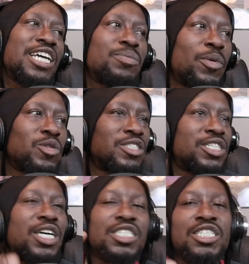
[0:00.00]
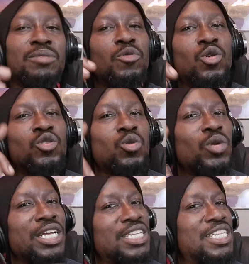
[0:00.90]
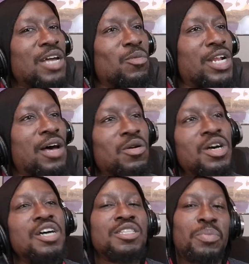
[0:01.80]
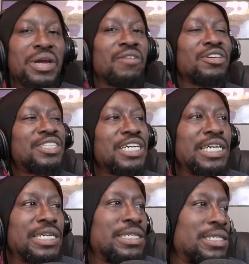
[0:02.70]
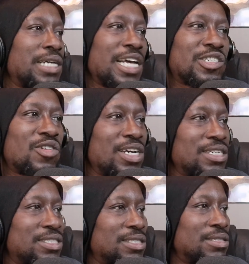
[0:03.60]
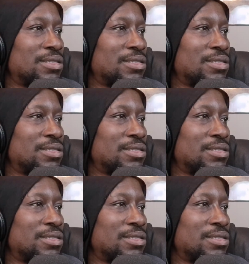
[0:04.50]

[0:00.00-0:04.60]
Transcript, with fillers: supposed to touch him or do anything without the parent there. That's crazy.